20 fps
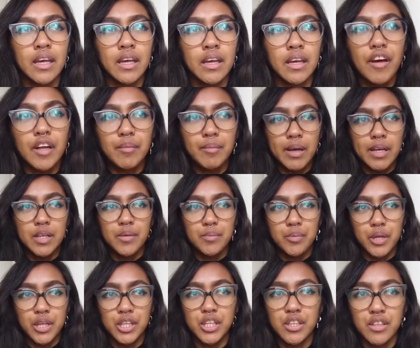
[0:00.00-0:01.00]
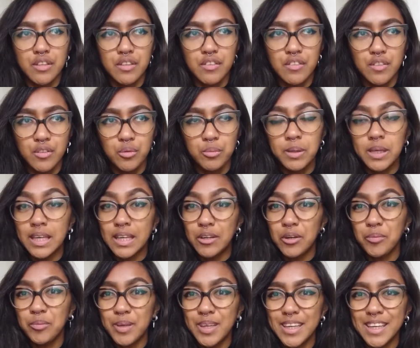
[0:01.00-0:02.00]
find my depression zooming in
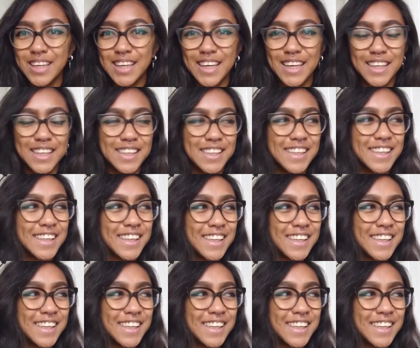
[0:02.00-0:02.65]
on me, and